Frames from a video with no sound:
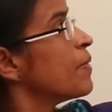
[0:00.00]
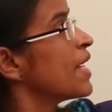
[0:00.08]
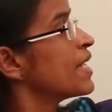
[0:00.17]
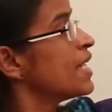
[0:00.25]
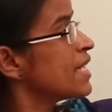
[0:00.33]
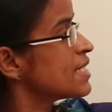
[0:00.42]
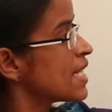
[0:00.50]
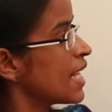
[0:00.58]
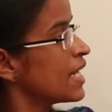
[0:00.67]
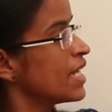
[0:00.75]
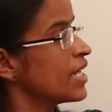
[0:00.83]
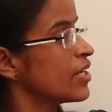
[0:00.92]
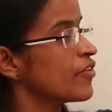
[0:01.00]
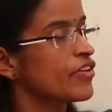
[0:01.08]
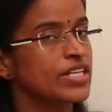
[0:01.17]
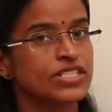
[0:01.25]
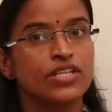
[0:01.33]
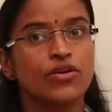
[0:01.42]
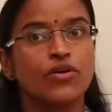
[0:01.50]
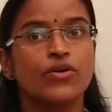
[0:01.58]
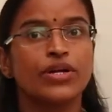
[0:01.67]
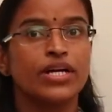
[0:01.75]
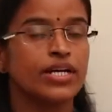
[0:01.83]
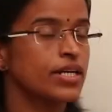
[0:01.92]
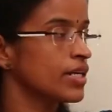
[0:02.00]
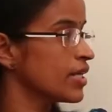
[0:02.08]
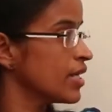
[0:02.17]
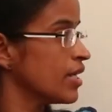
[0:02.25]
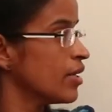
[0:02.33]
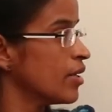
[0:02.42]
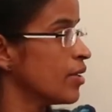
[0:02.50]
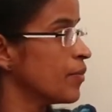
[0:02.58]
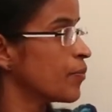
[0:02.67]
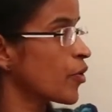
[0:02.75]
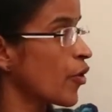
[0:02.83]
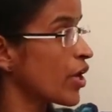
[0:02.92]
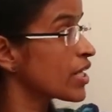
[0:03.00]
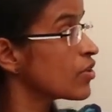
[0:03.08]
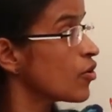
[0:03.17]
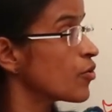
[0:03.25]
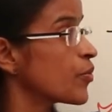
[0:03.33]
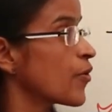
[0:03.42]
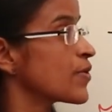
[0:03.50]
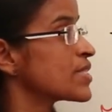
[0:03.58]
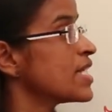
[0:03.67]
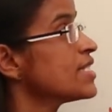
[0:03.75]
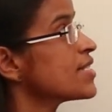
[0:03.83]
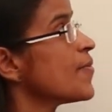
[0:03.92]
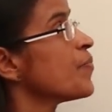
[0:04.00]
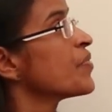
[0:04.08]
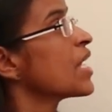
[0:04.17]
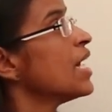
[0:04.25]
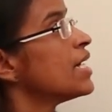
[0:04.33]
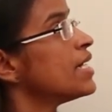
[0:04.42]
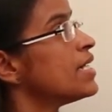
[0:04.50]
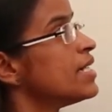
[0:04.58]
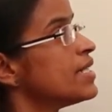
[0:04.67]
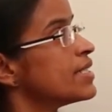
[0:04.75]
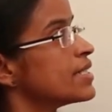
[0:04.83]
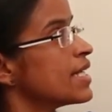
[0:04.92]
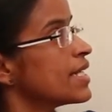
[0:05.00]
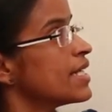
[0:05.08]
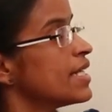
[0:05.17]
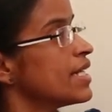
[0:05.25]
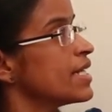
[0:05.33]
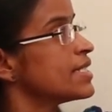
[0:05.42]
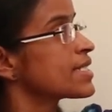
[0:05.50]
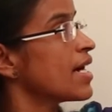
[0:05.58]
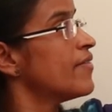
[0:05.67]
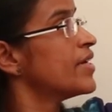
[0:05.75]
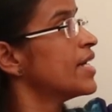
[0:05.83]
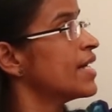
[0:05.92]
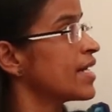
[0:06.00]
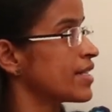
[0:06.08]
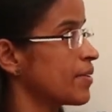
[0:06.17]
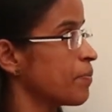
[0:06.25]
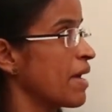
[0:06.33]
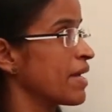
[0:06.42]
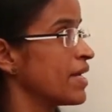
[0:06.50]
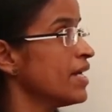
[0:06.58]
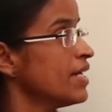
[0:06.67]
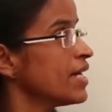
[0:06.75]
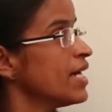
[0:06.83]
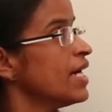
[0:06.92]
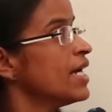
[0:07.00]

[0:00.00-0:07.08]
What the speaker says: Patent is any innovation or product or process that is covered under the patent.